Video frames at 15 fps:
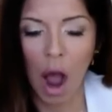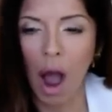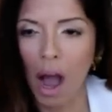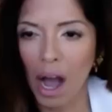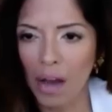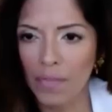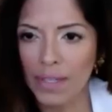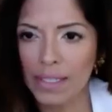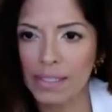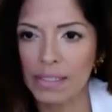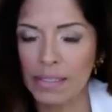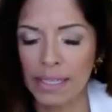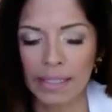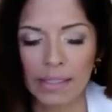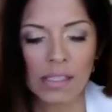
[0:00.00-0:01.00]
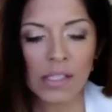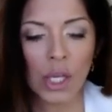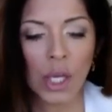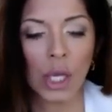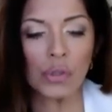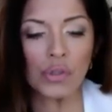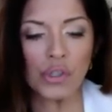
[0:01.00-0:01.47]
Obviously, this is a
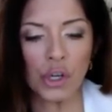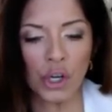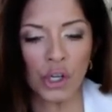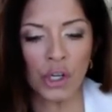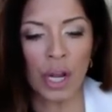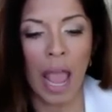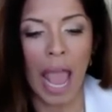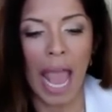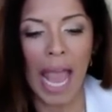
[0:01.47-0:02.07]
concern